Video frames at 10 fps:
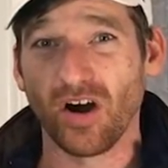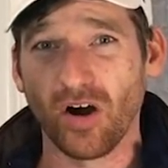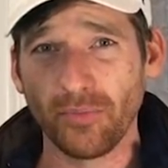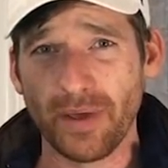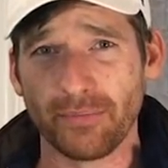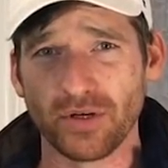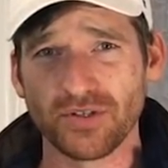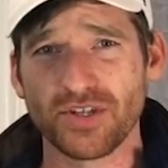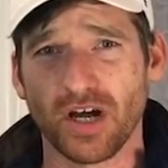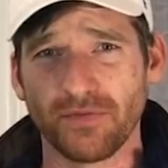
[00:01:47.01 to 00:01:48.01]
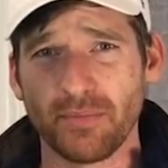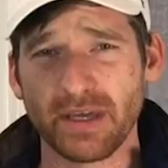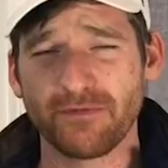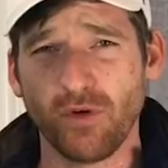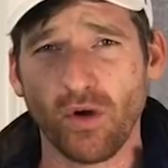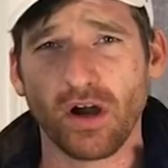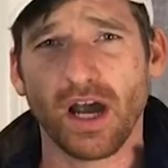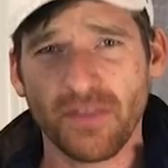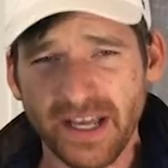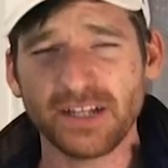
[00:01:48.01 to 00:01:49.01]
all members of the Big Four.
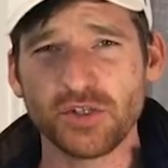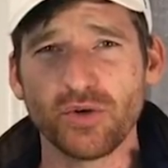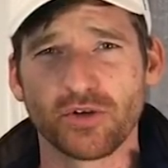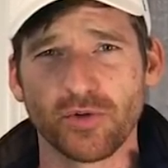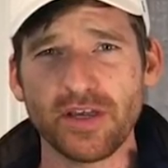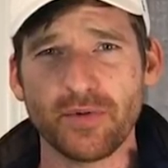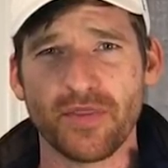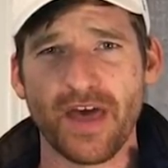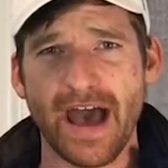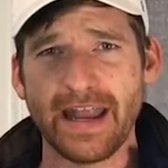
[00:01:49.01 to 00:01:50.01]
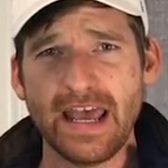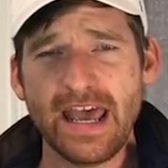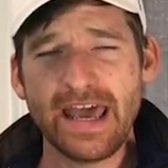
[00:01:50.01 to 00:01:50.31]
I think I do agree with that.